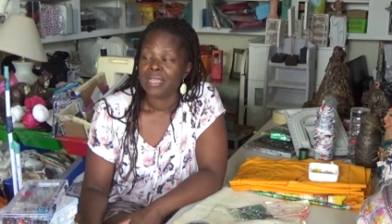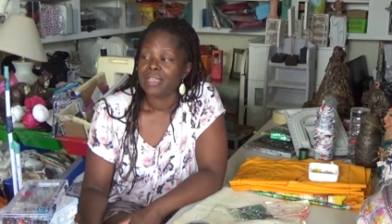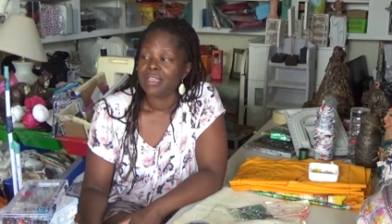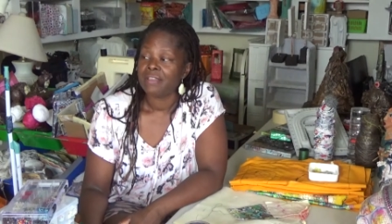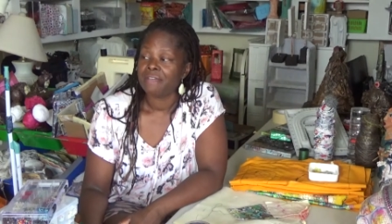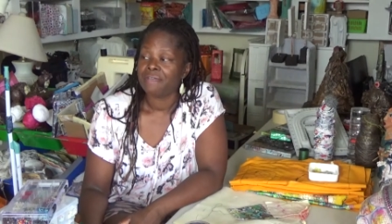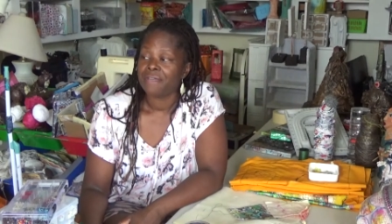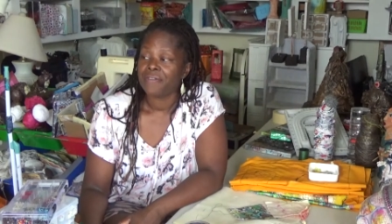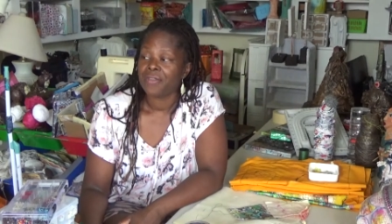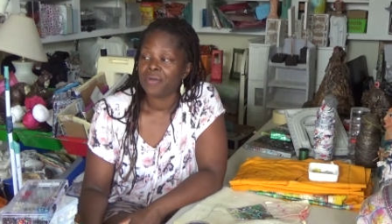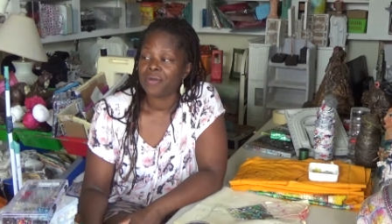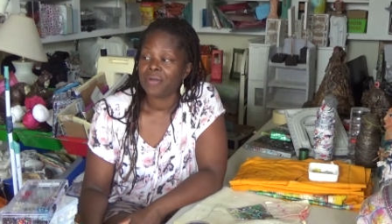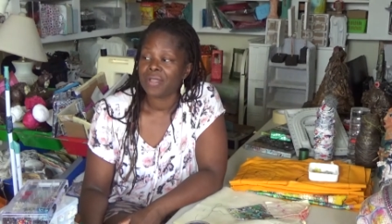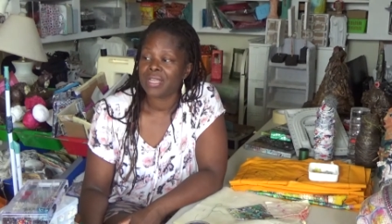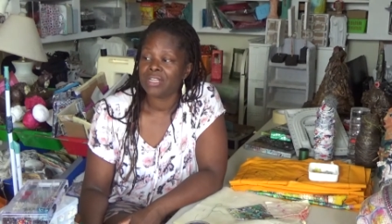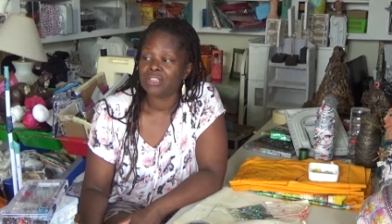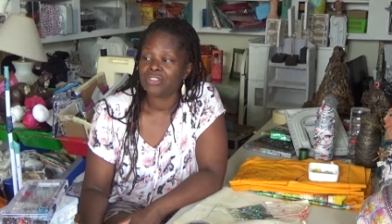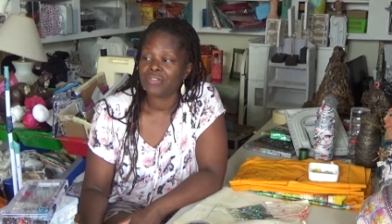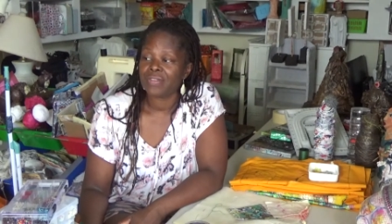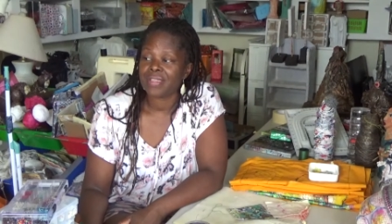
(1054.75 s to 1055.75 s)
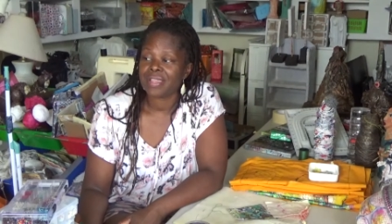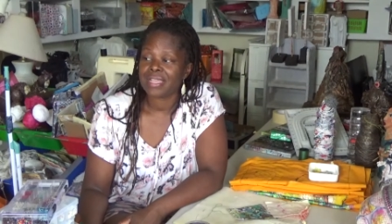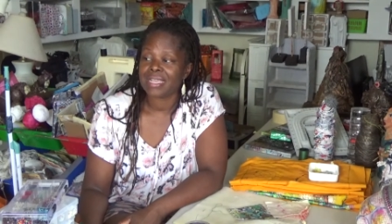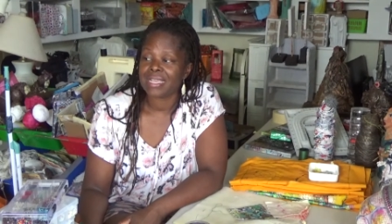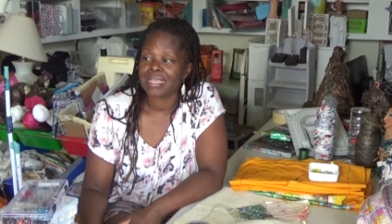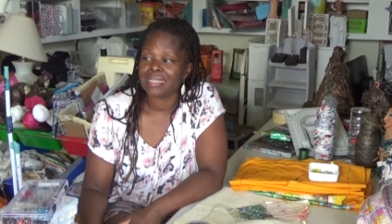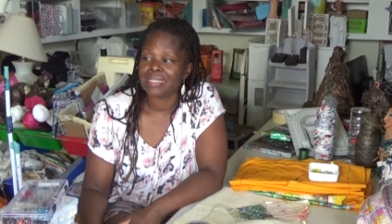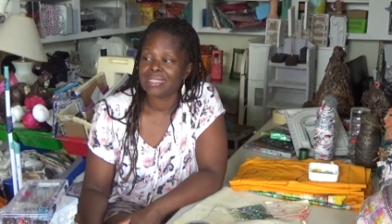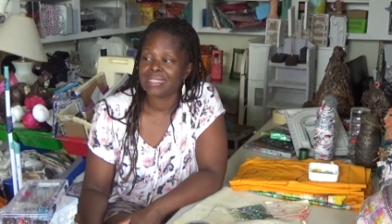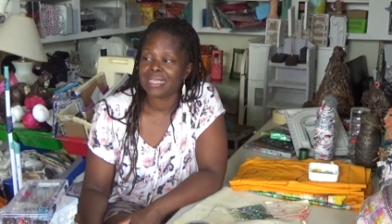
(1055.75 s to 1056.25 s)
If you're
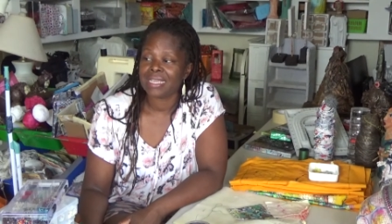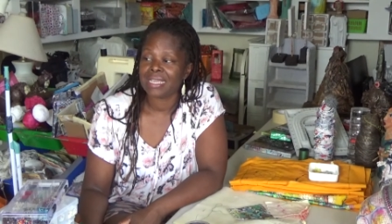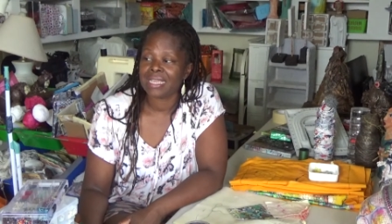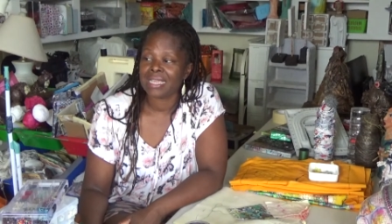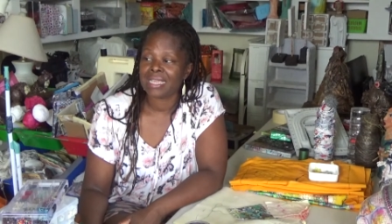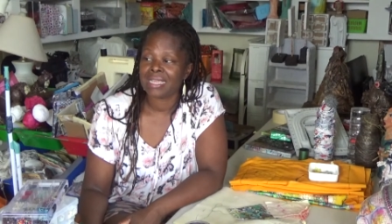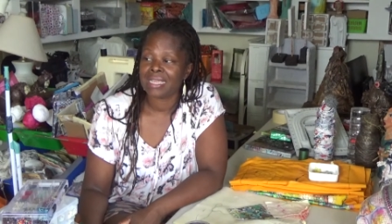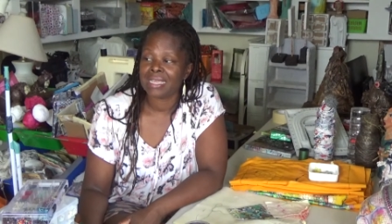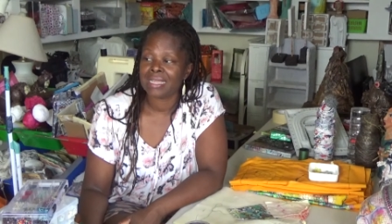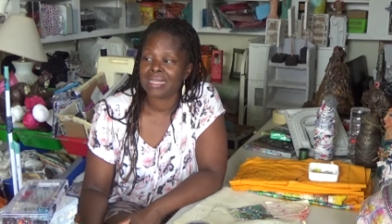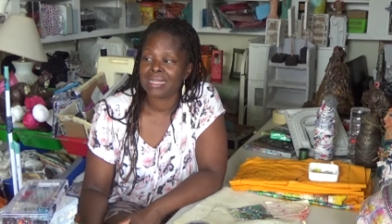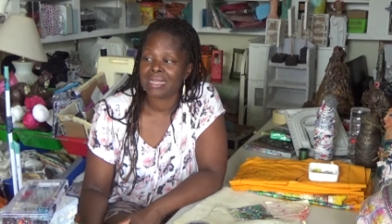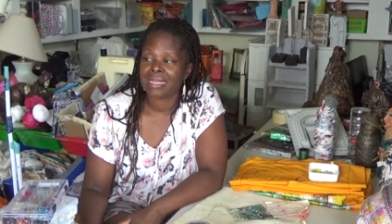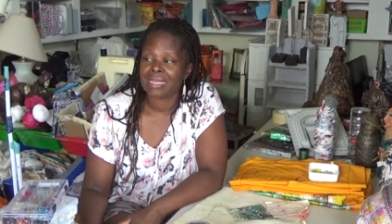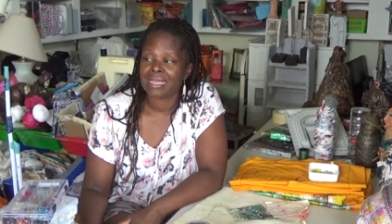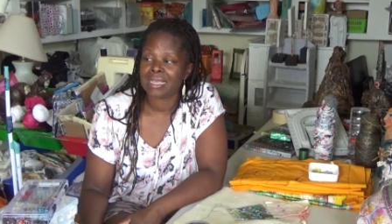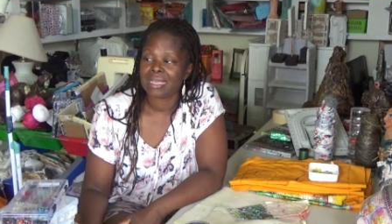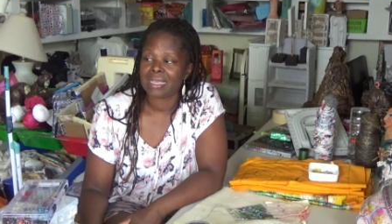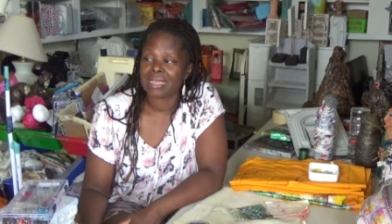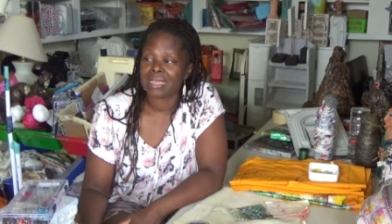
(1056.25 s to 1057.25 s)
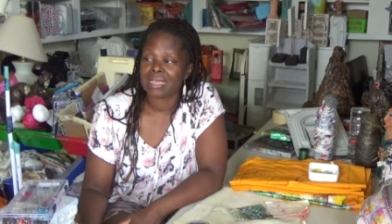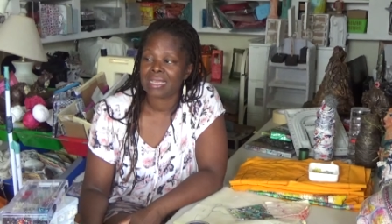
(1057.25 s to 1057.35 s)
interested in